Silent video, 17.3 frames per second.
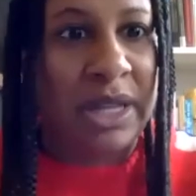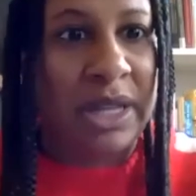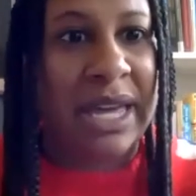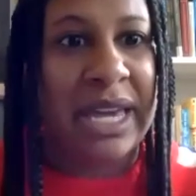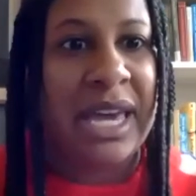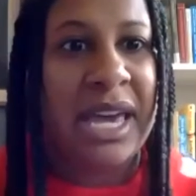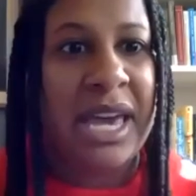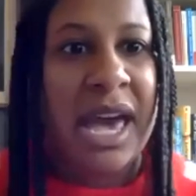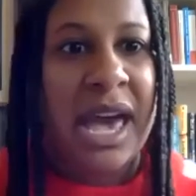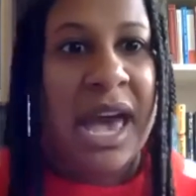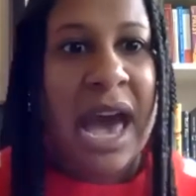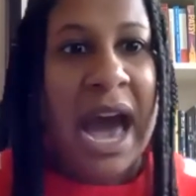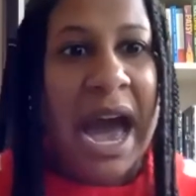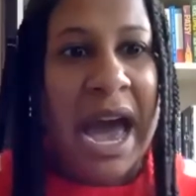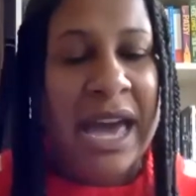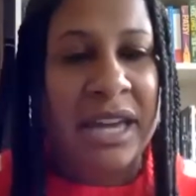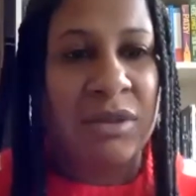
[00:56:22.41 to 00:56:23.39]
Like
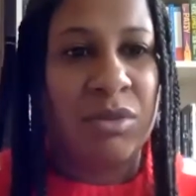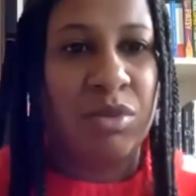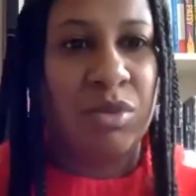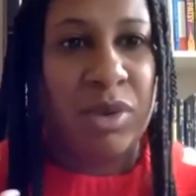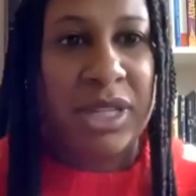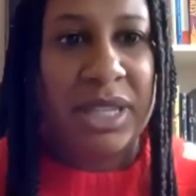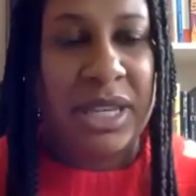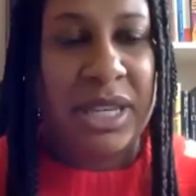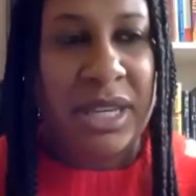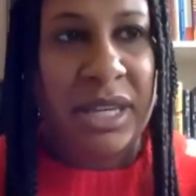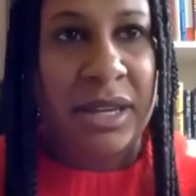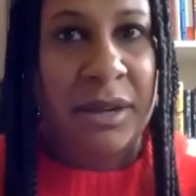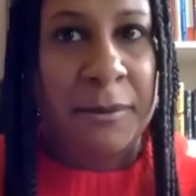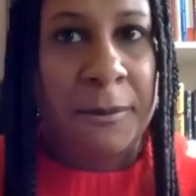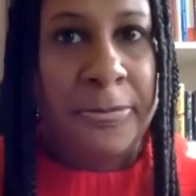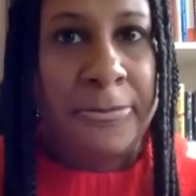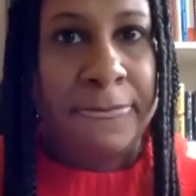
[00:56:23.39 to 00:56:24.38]
I really